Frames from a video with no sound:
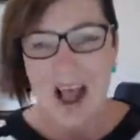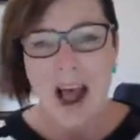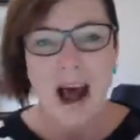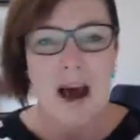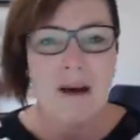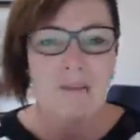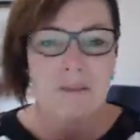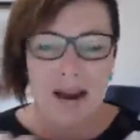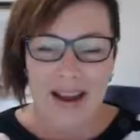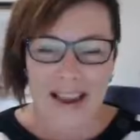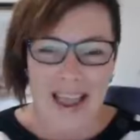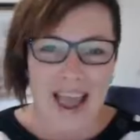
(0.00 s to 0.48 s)

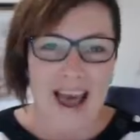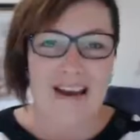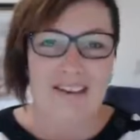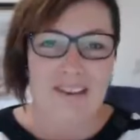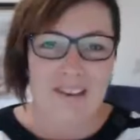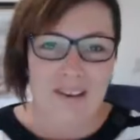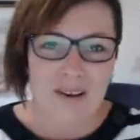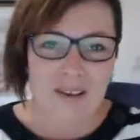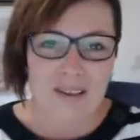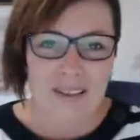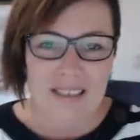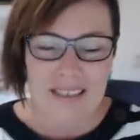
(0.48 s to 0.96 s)
My
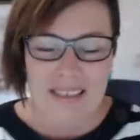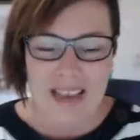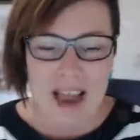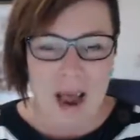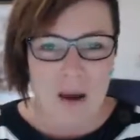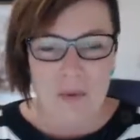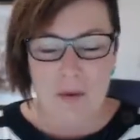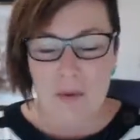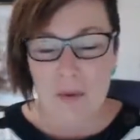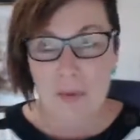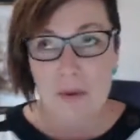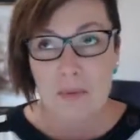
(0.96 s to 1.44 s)
household is
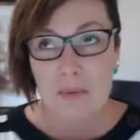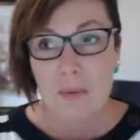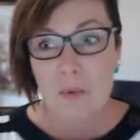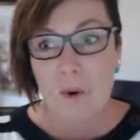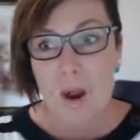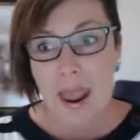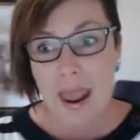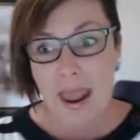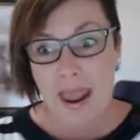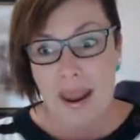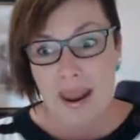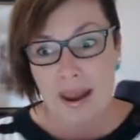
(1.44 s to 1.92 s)
calmer, but
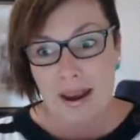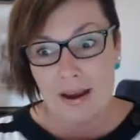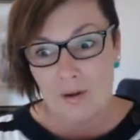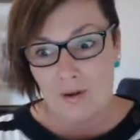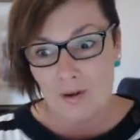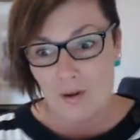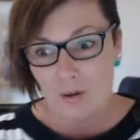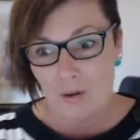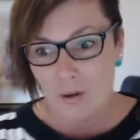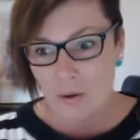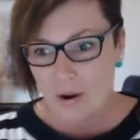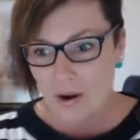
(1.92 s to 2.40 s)
way
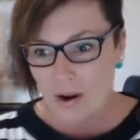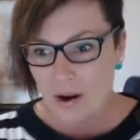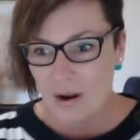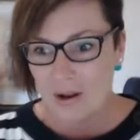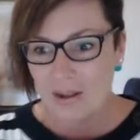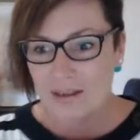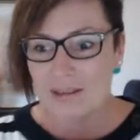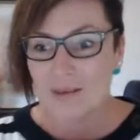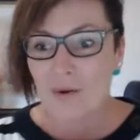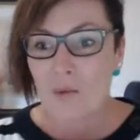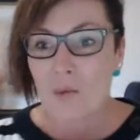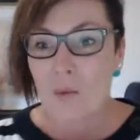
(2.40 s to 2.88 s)
not
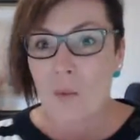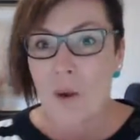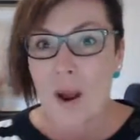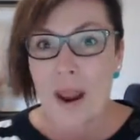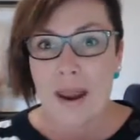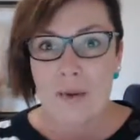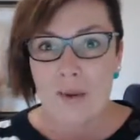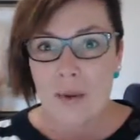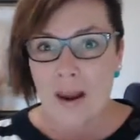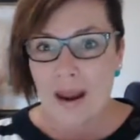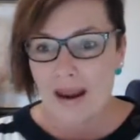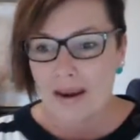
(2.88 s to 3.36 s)
organised. Way
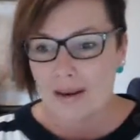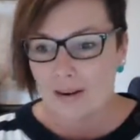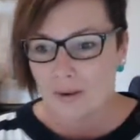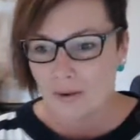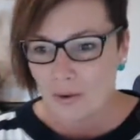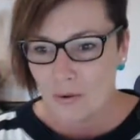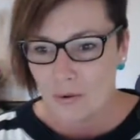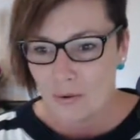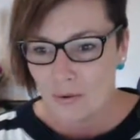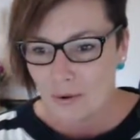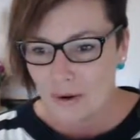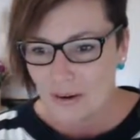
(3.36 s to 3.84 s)
not
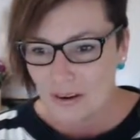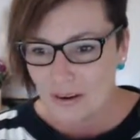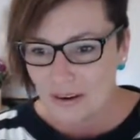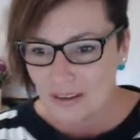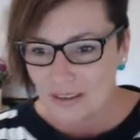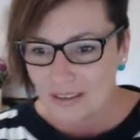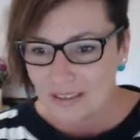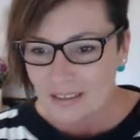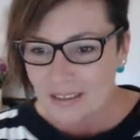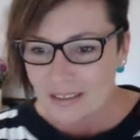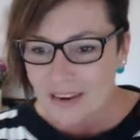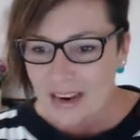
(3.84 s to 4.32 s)

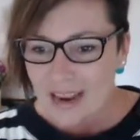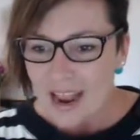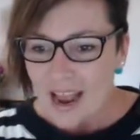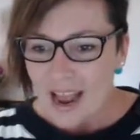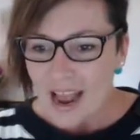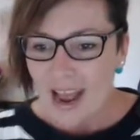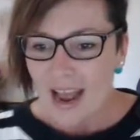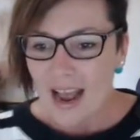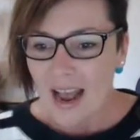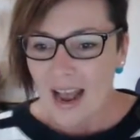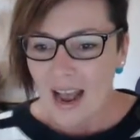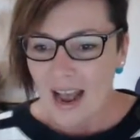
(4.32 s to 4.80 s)
organised.
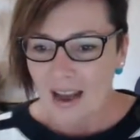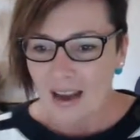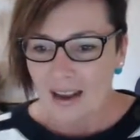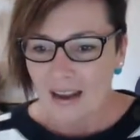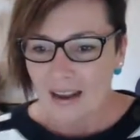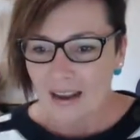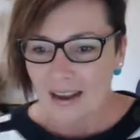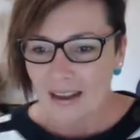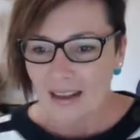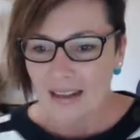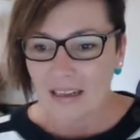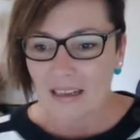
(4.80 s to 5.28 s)

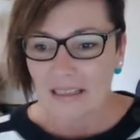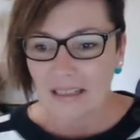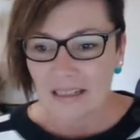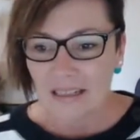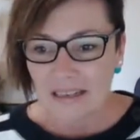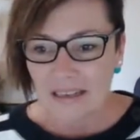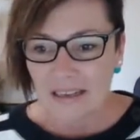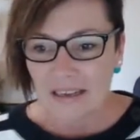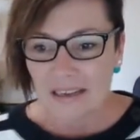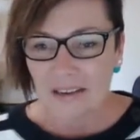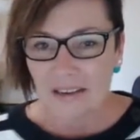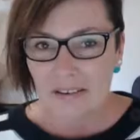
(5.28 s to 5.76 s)

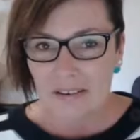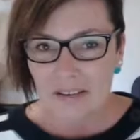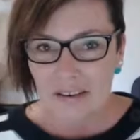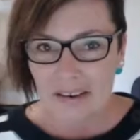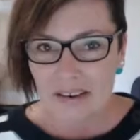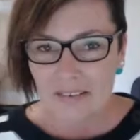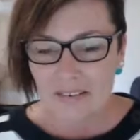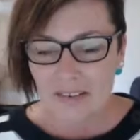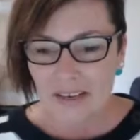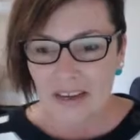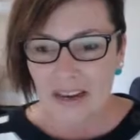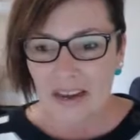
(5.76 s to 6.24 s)
Cleaner
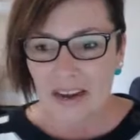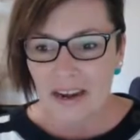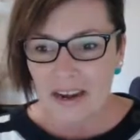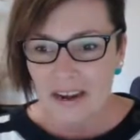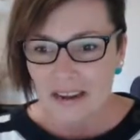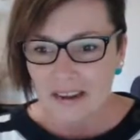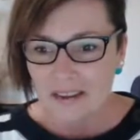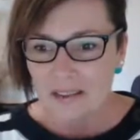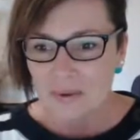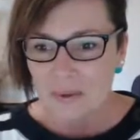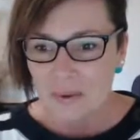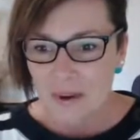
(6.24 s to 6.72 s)
arriving
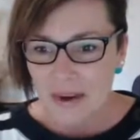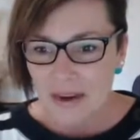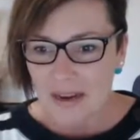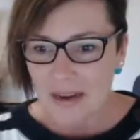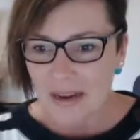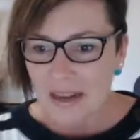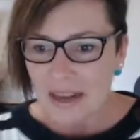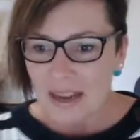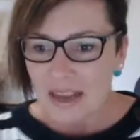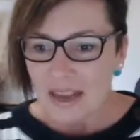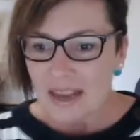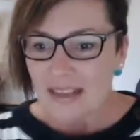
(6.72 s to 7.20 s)
next week.
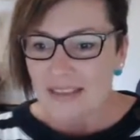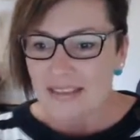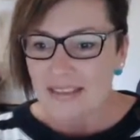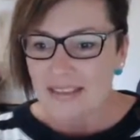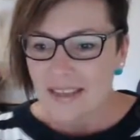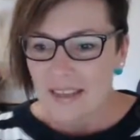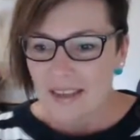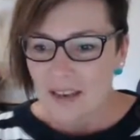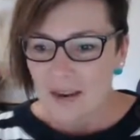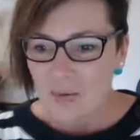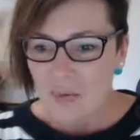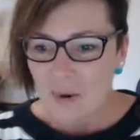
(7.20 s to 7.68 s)

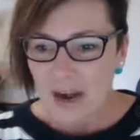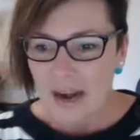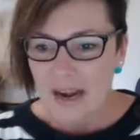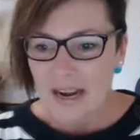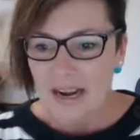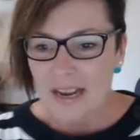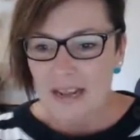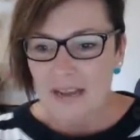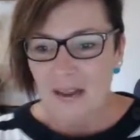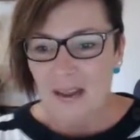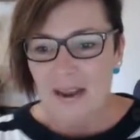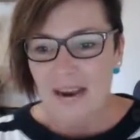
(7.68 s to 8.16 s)

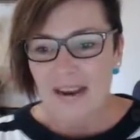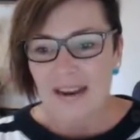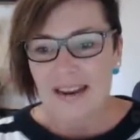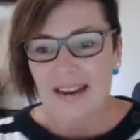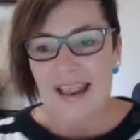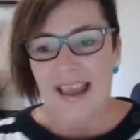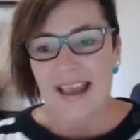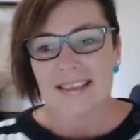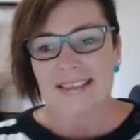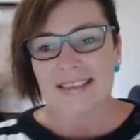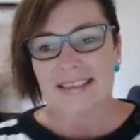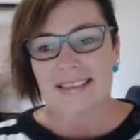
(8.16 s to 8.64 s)
Celebrating, learning,
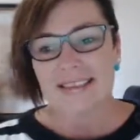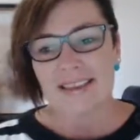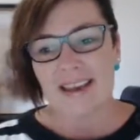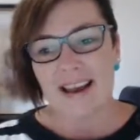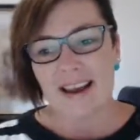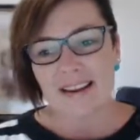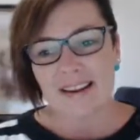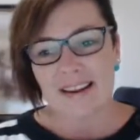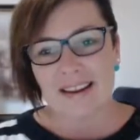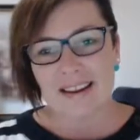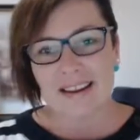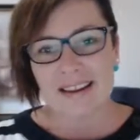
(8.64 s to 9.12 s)
and
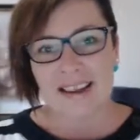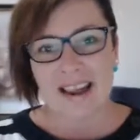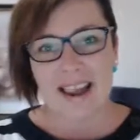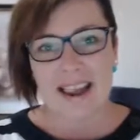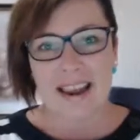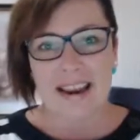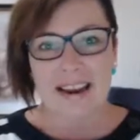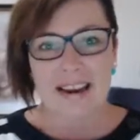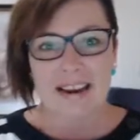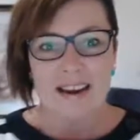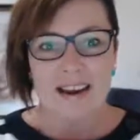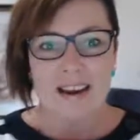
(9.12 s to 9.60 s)
starting
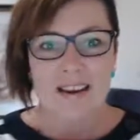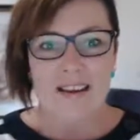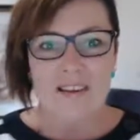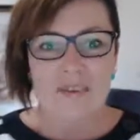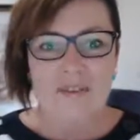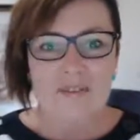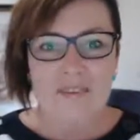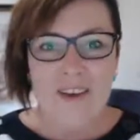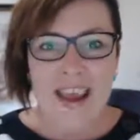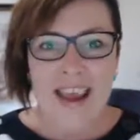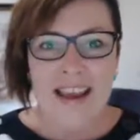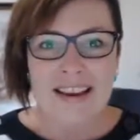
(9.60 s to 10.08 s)
again.
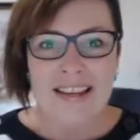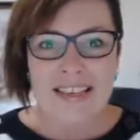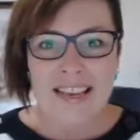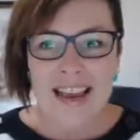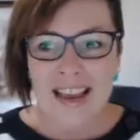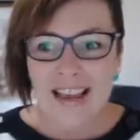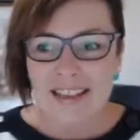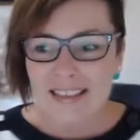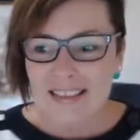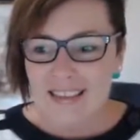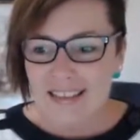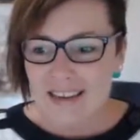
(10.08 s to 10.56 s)

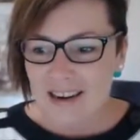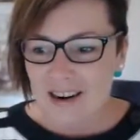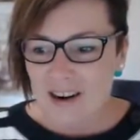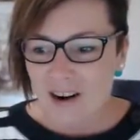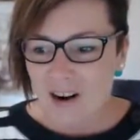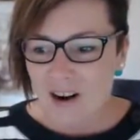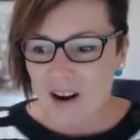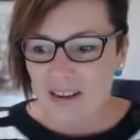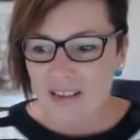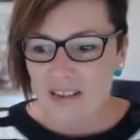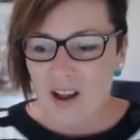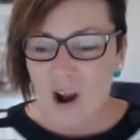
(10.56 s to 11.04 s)
Fantastic,
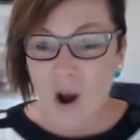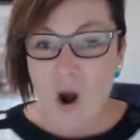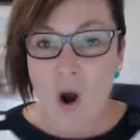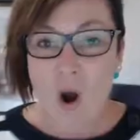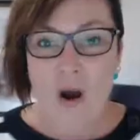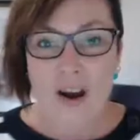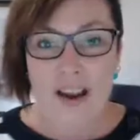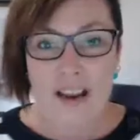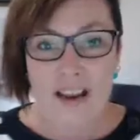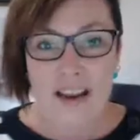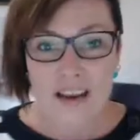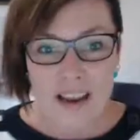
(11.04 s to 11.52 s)
guys.
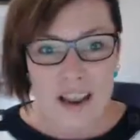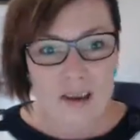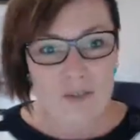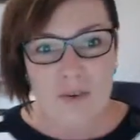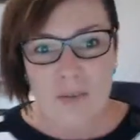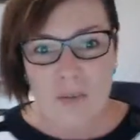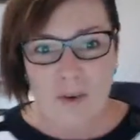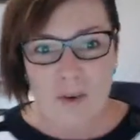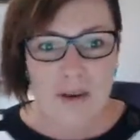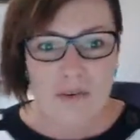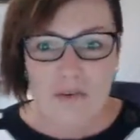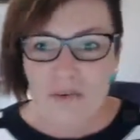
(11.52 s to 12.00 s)
Oh, can
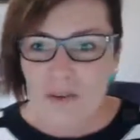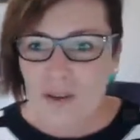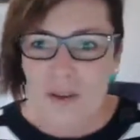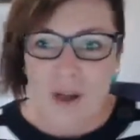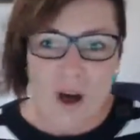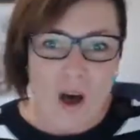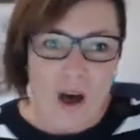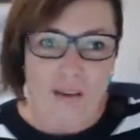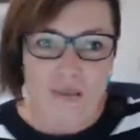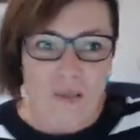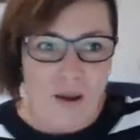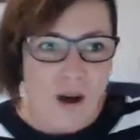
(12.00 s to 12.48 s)
everybody feel
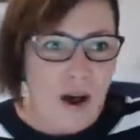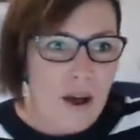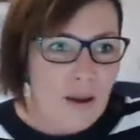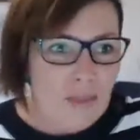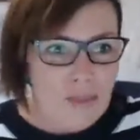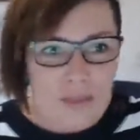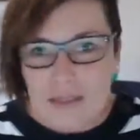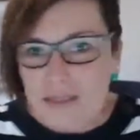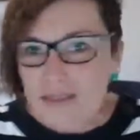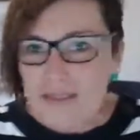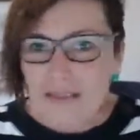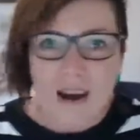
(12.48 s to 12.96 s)
high
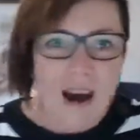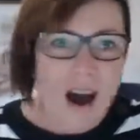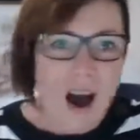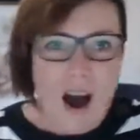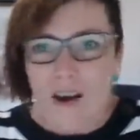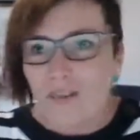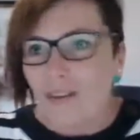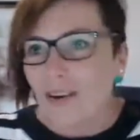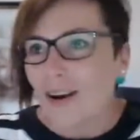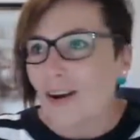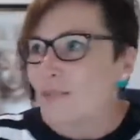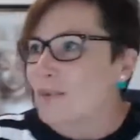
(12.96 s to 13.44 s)
vibes? High
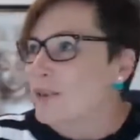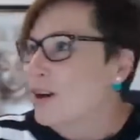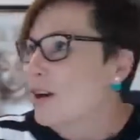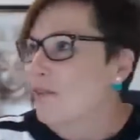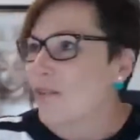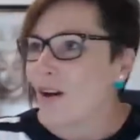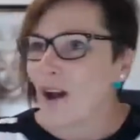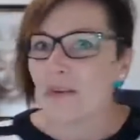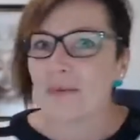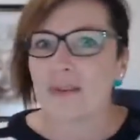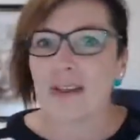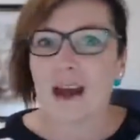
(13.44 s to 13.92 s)
vibes, high
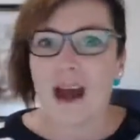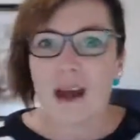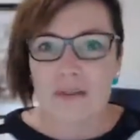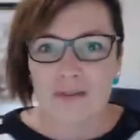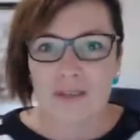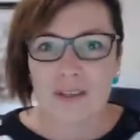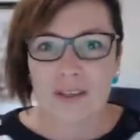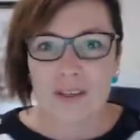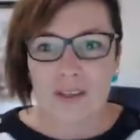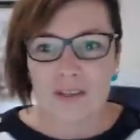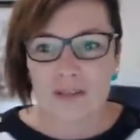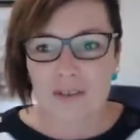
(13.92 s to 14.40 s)
vibes. I'm
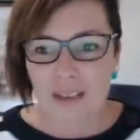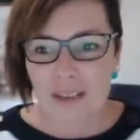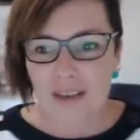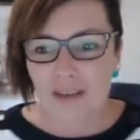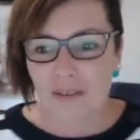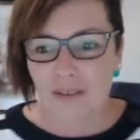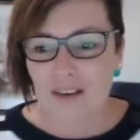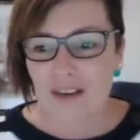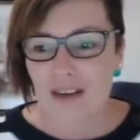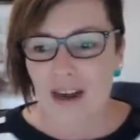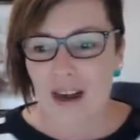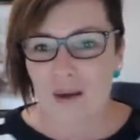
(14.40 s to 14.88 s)
feeling really
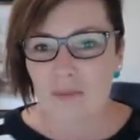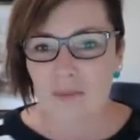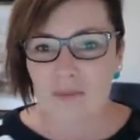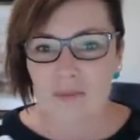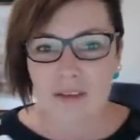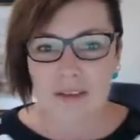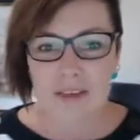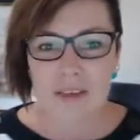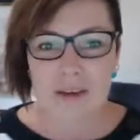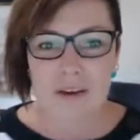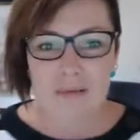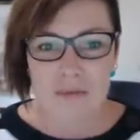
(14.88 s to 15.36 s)
good. I'm
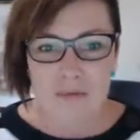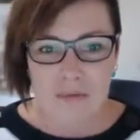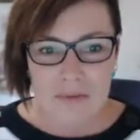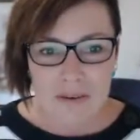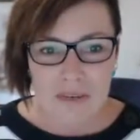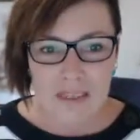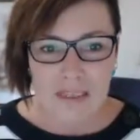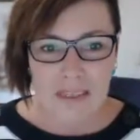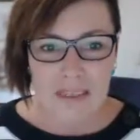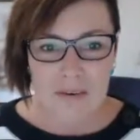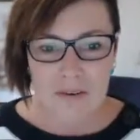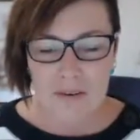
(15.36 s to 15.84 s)
feeling
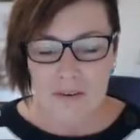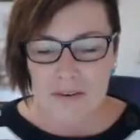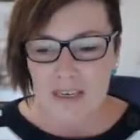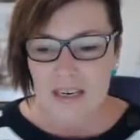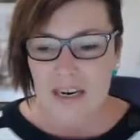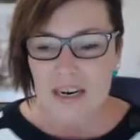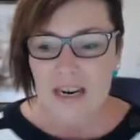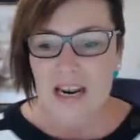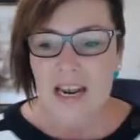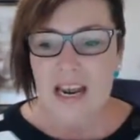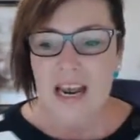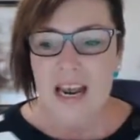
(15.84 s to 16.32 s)
really good.
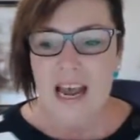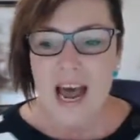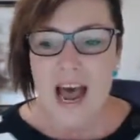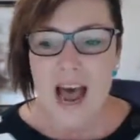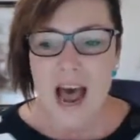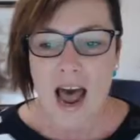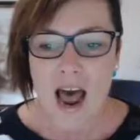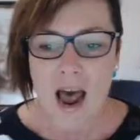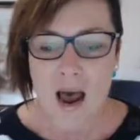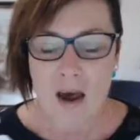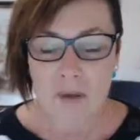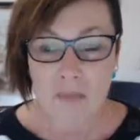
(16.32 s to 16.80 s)

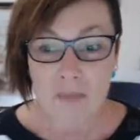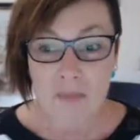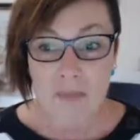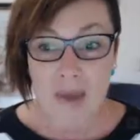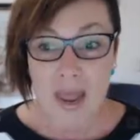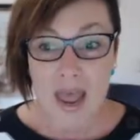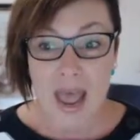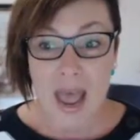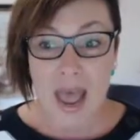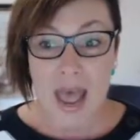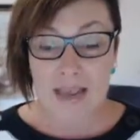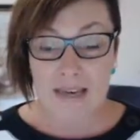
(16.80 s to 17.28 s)

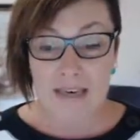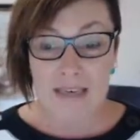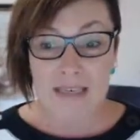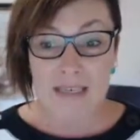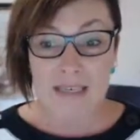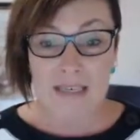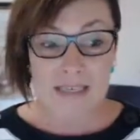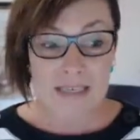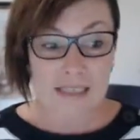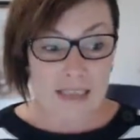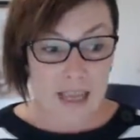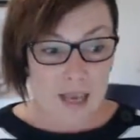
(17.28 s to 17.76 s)
And
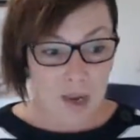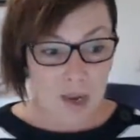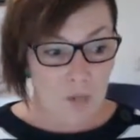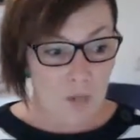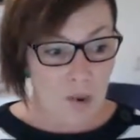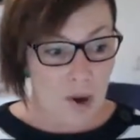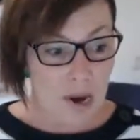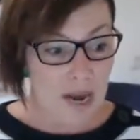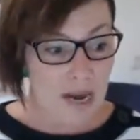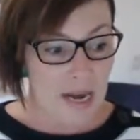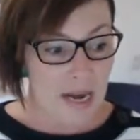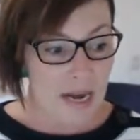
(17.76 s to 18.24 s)

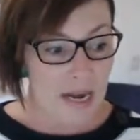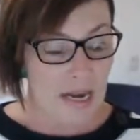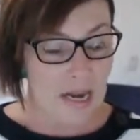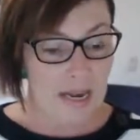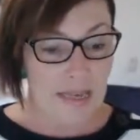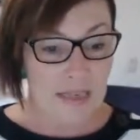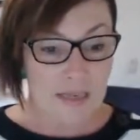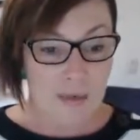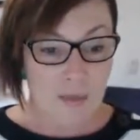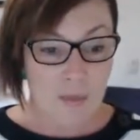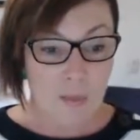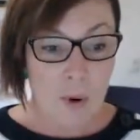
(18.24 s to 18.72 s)
celebrating
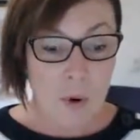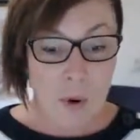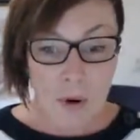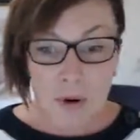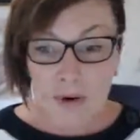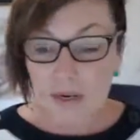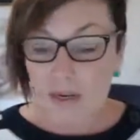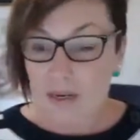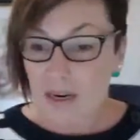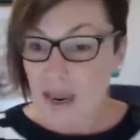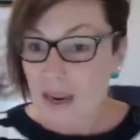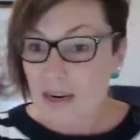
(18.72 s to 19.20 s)
is
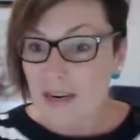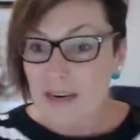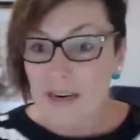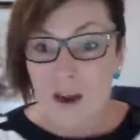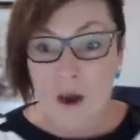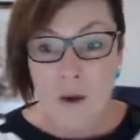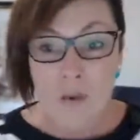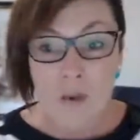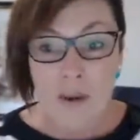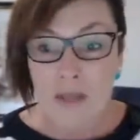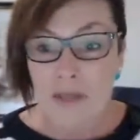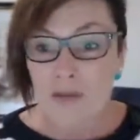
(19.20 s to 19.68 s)
important, and
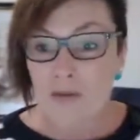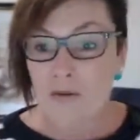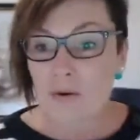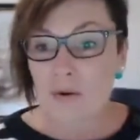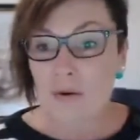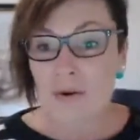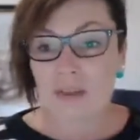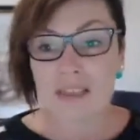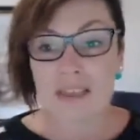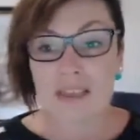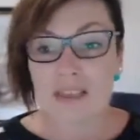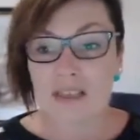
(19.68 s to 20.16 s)
going through
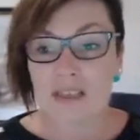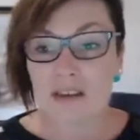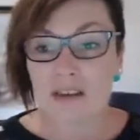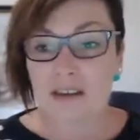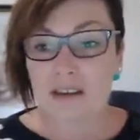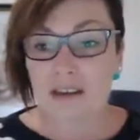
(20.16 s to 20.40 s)
and just